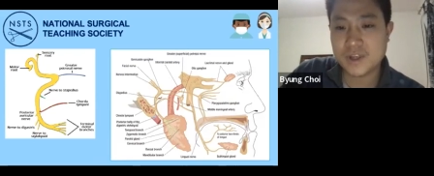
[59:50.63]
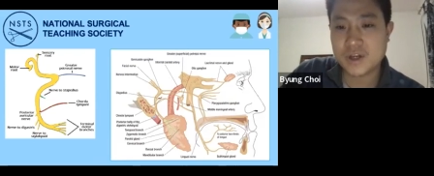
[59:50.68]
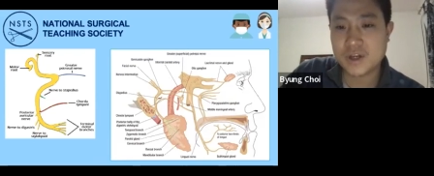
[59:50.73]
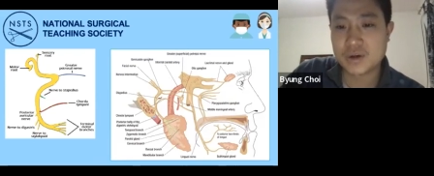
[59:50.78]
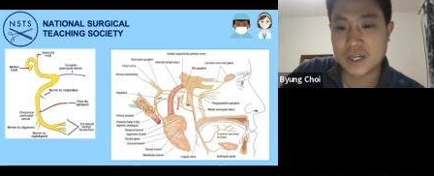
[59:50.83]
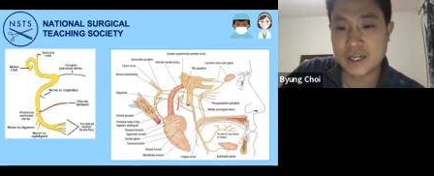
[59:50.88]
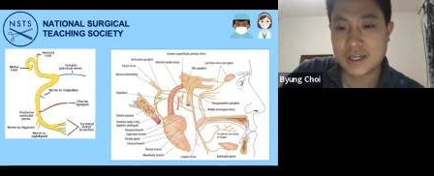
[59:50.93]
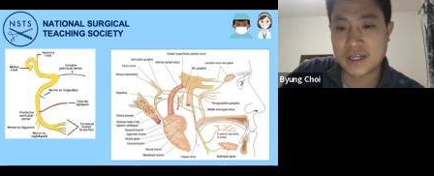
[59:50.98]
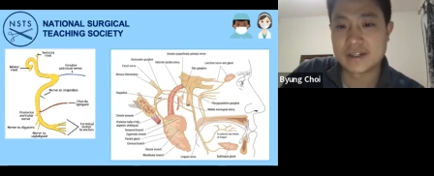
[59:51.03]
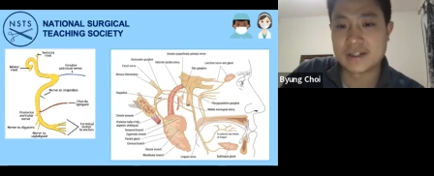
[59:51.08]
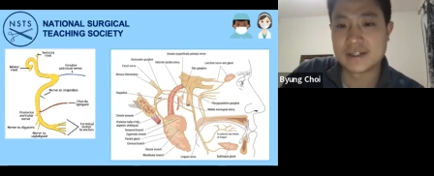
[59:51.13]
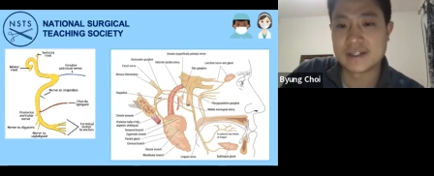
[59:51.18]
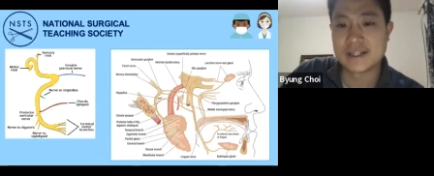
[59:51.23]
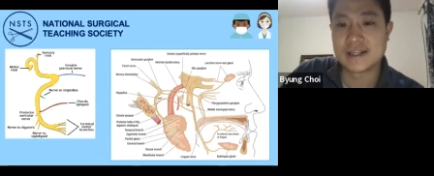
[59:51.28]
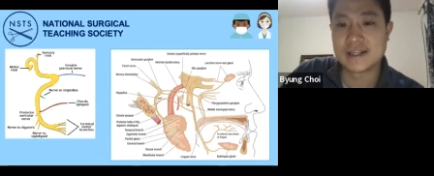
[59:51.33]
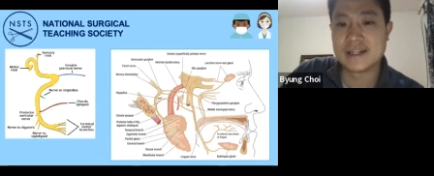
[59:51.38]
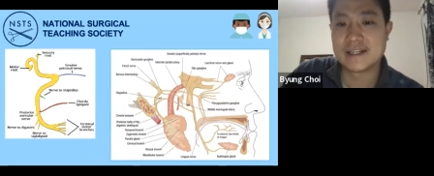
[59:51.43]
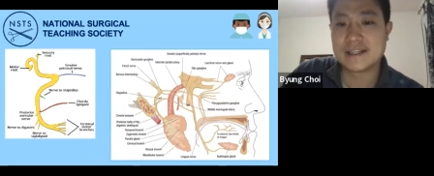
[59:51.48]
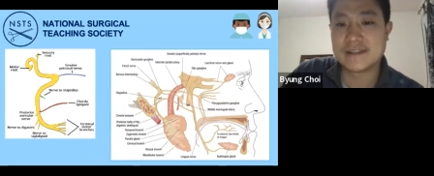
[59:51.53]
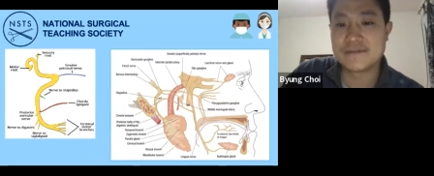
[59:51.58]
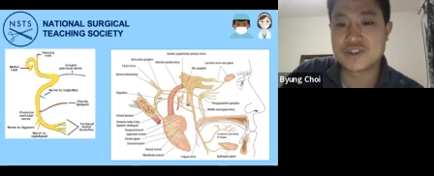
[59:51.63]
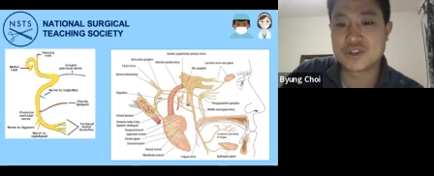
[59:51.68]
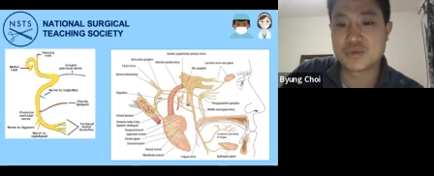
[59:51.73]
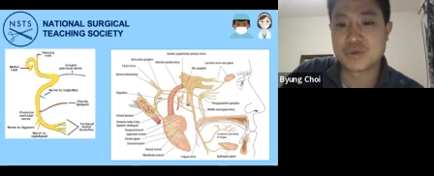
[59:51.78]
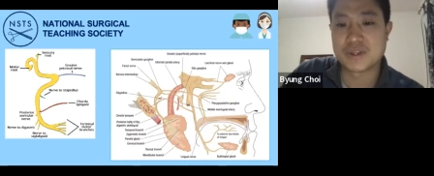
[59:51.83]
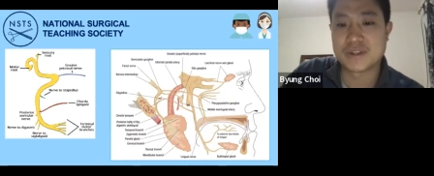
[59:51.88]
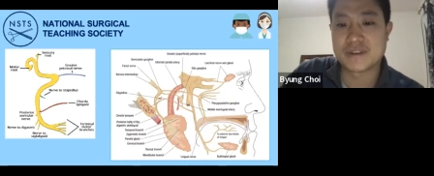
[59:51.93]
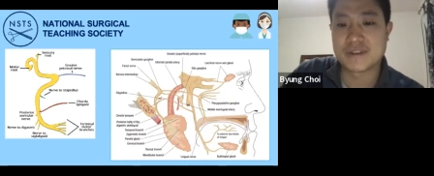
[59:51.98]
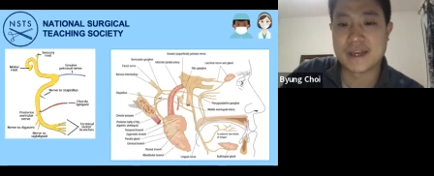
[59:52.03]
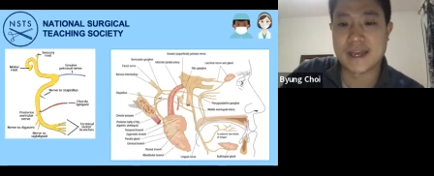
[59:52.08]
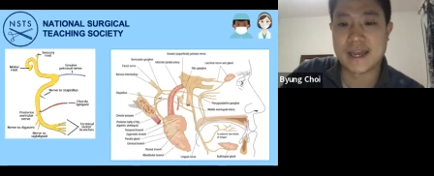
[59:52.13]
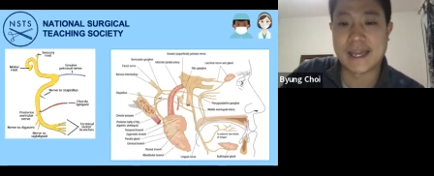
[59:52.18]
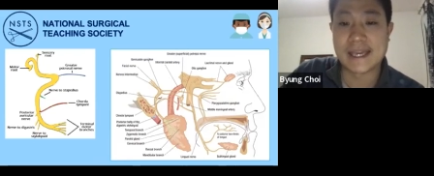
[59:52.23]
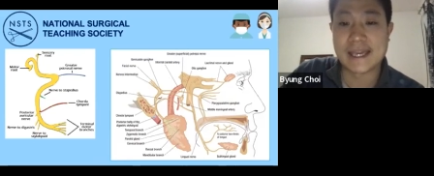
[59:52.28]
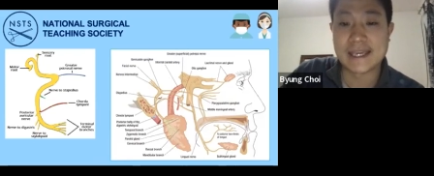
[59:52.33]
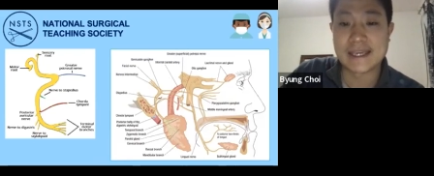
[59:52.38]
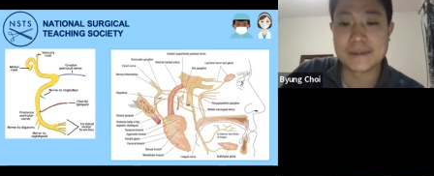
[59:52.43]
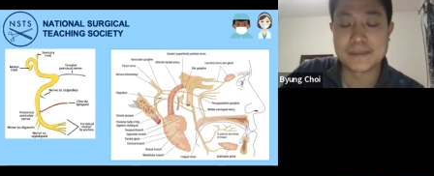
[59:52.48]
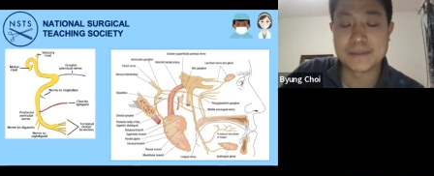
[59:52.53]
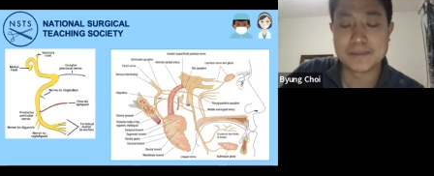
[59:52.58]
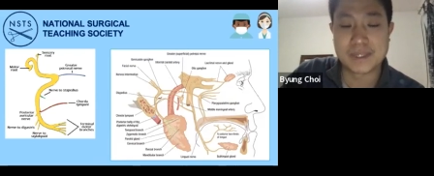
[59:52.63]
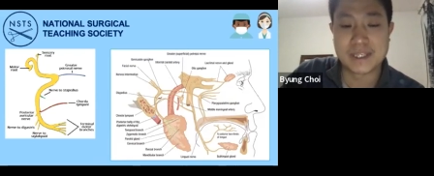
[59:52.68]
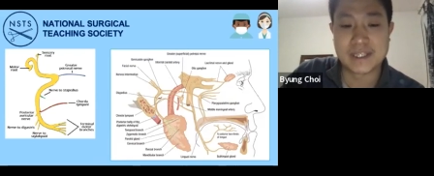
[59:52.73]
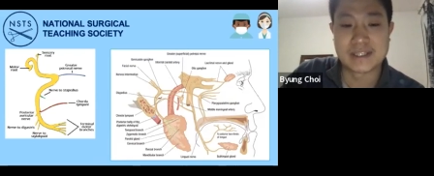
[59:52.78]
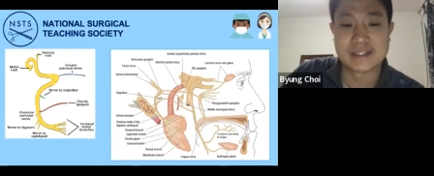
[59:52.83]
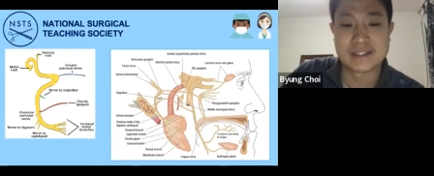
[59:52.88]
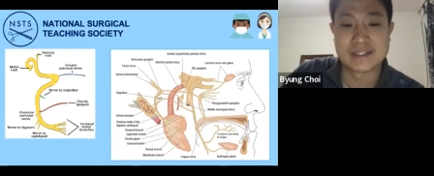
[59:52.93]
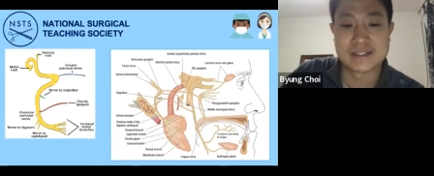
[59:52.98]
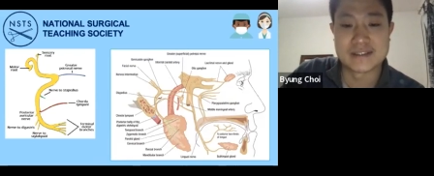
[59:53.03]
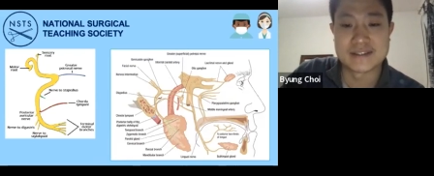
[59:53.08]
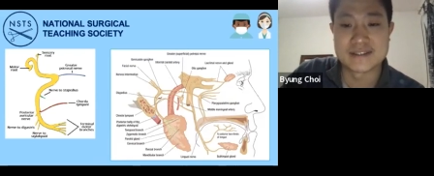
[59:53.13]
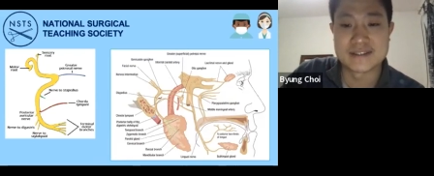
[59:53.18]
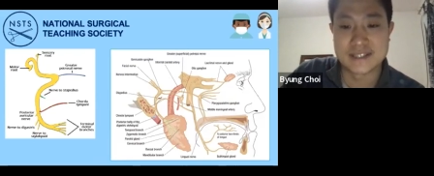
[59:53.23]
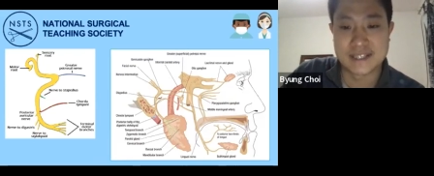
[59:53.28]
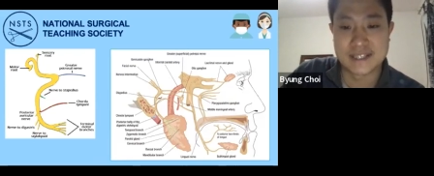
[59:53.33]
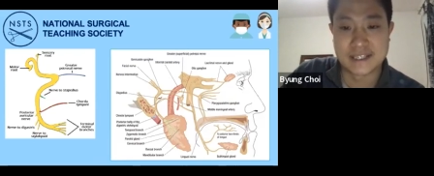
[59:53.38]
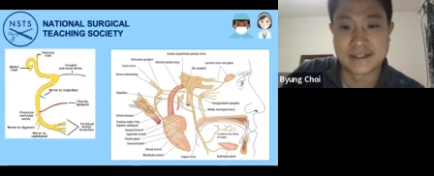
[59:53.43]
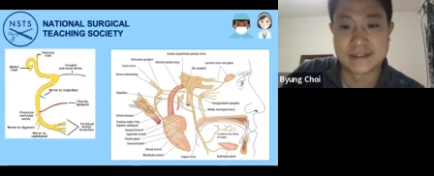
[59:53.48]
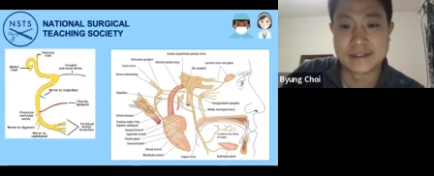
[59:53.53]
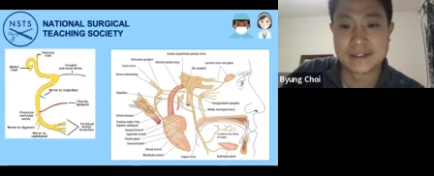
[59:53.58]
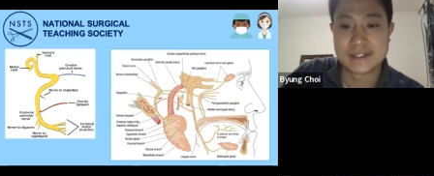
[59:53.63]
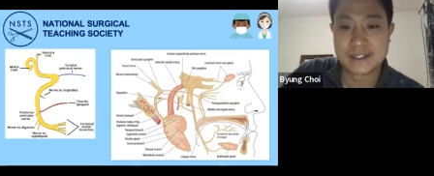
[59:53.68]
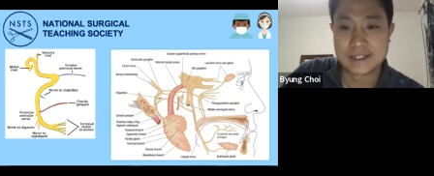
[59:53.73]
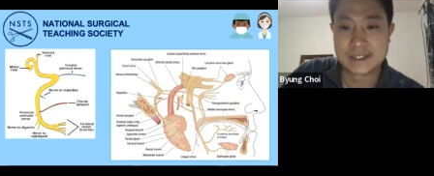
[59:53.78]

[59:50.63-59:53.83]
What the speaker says: Okay, and it leaves you with A, B, and C.